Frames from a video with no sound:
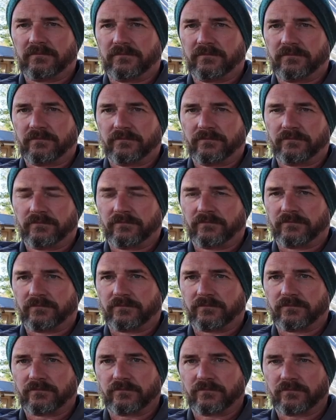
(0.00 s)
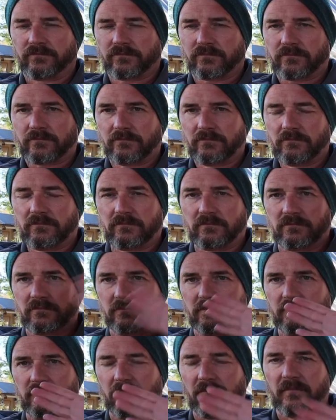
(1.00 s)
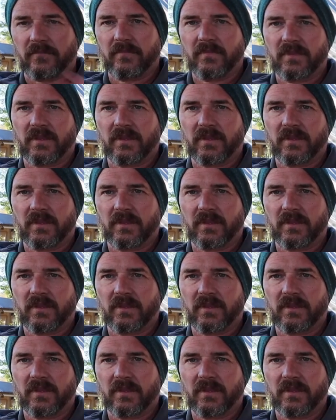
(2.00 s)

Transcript: The person shown says nothing.